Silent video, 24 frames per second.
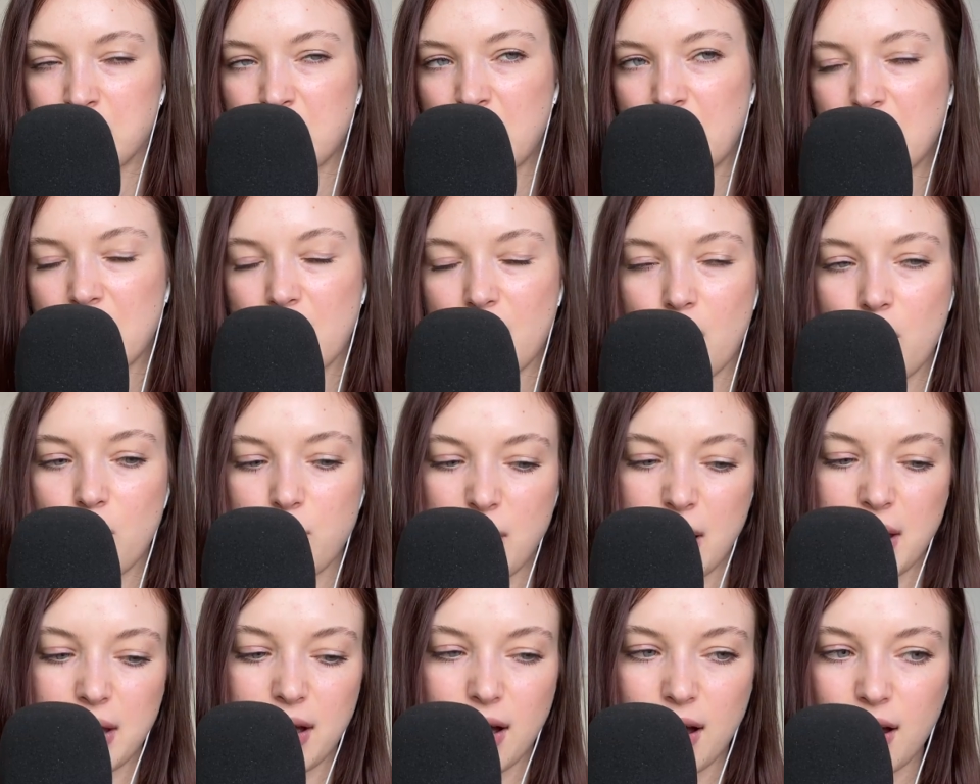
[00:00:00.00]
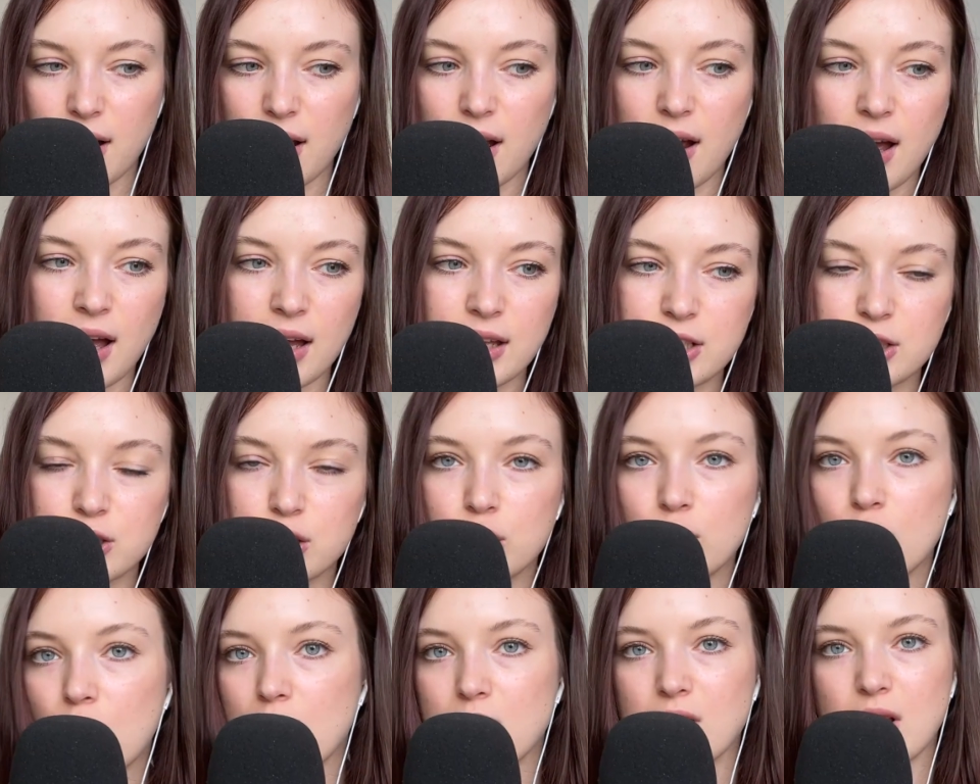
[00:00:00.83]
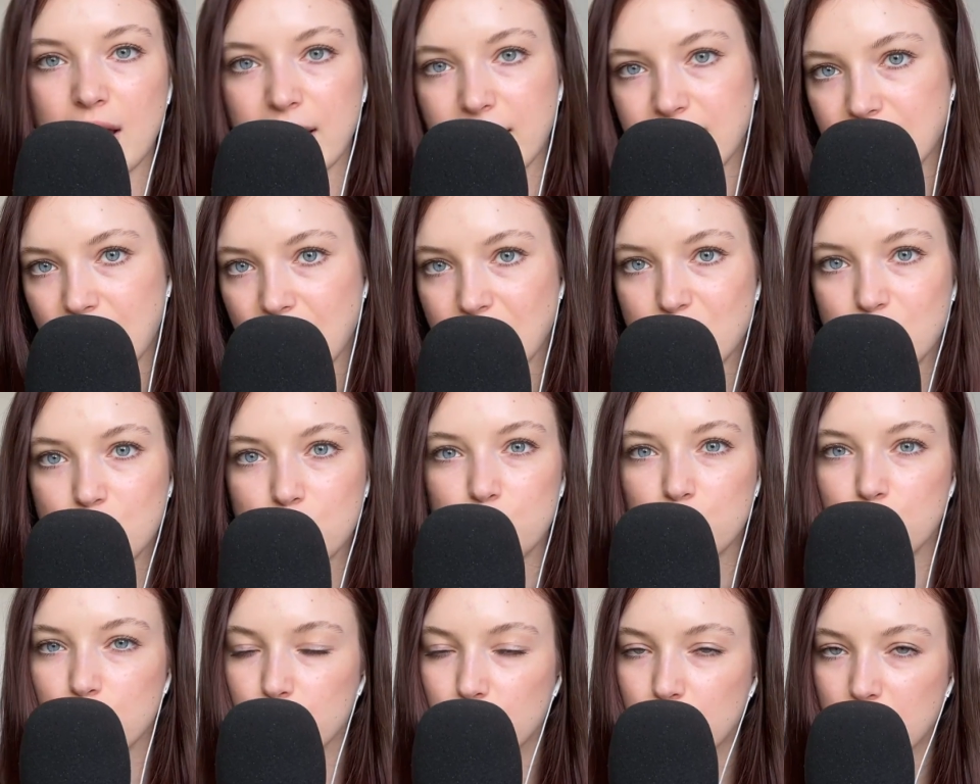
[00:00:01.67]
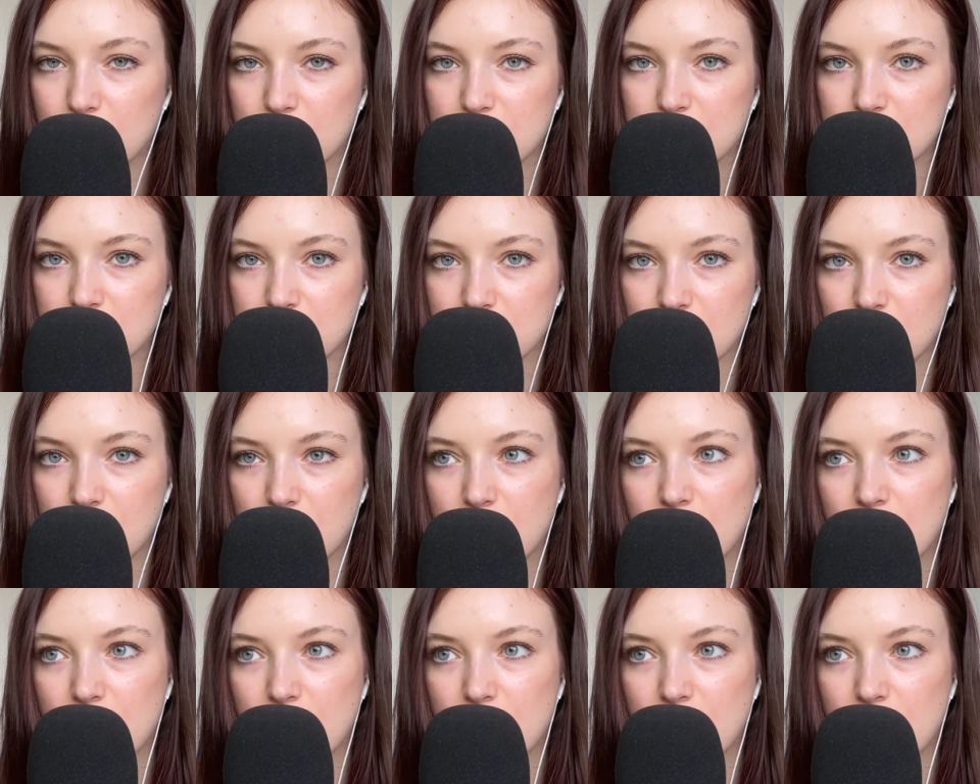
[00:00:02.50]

like, oh my god, I do not like that you do this,